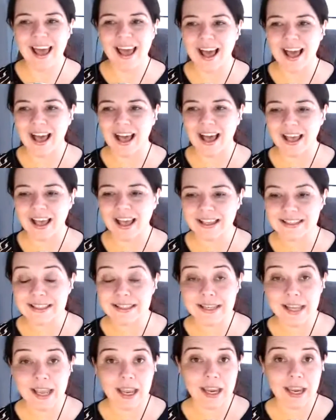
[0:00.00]
uh,
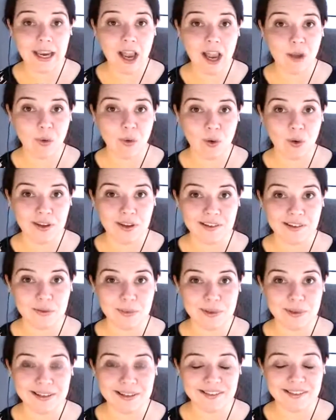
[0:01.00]
today, I'm going to
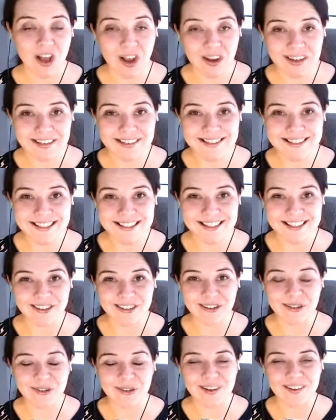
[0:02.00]
be talking to
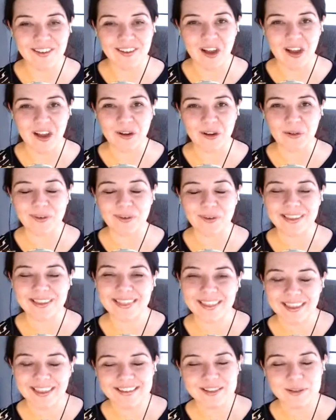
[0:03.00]
you along with
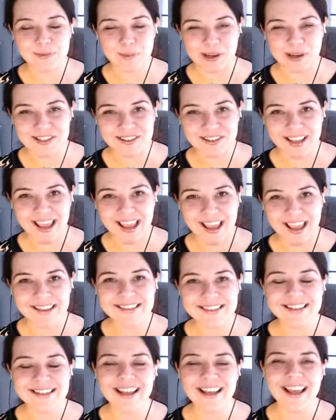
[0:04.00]
a special
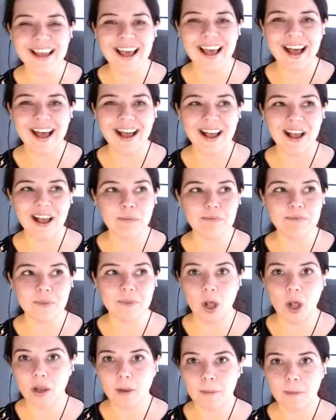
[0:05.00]
guest um,
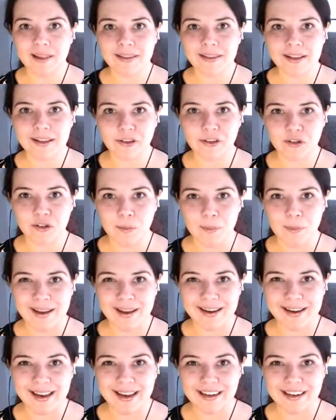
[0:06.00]
all about the
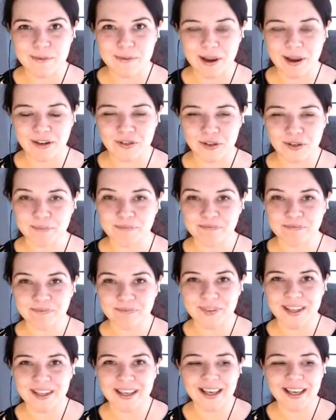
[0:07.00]
electromagnetic spectrum.
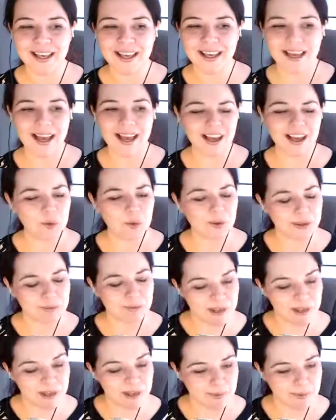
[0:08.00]
Uh, when
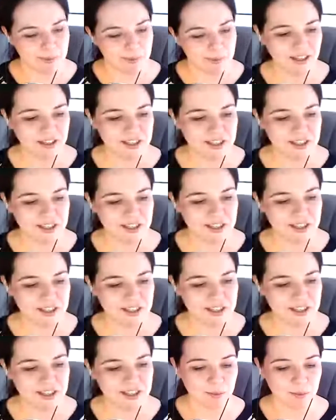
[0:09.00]
people hear
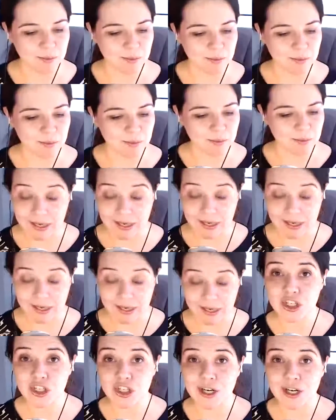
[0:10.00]
terms like
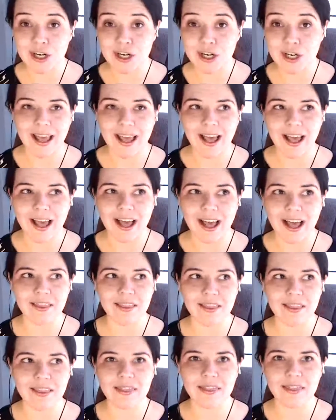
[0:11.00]
radiation, uh,
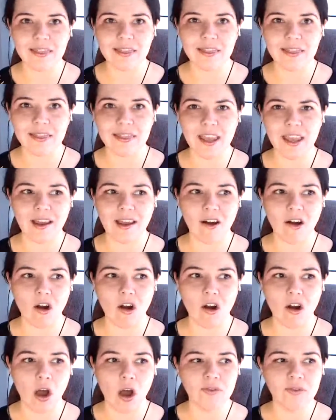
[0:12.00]
they
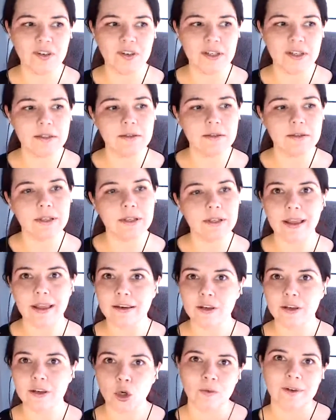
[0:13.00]
often get
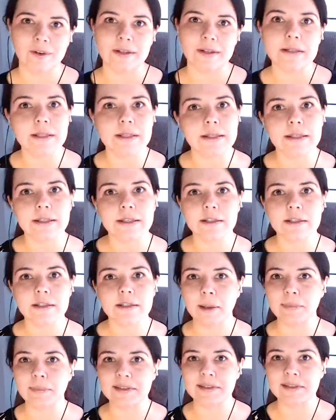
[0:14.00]
nervous that this
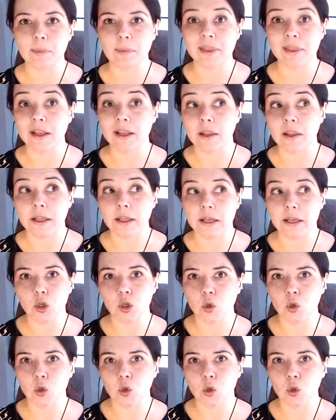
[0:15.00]
might be something that
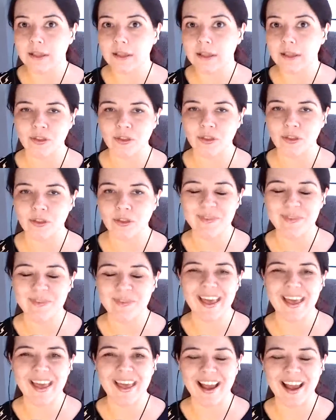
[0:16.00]
could kill them.
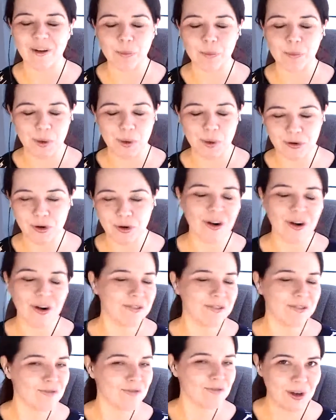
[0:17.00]
And while there are
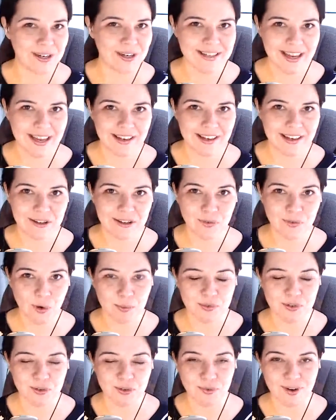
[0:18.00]
very deadly
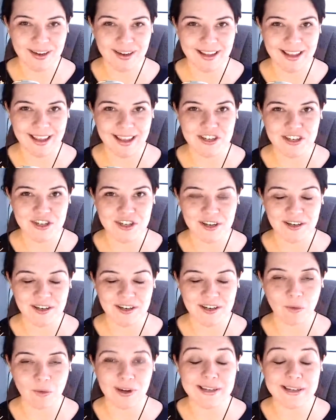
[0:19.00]
forms of radiation,
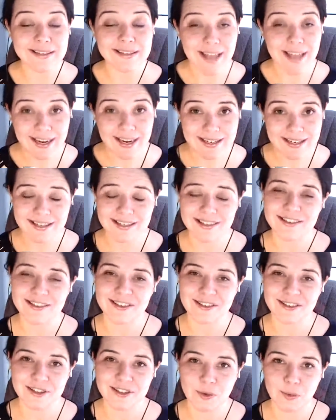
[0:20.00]
when a scientist
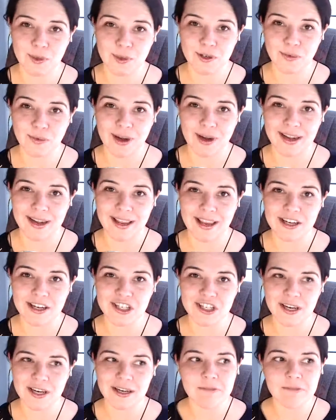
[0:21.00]
uses the word
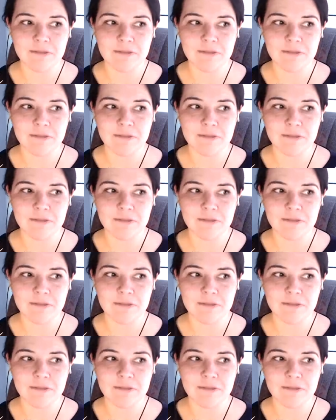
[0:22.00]
radiation,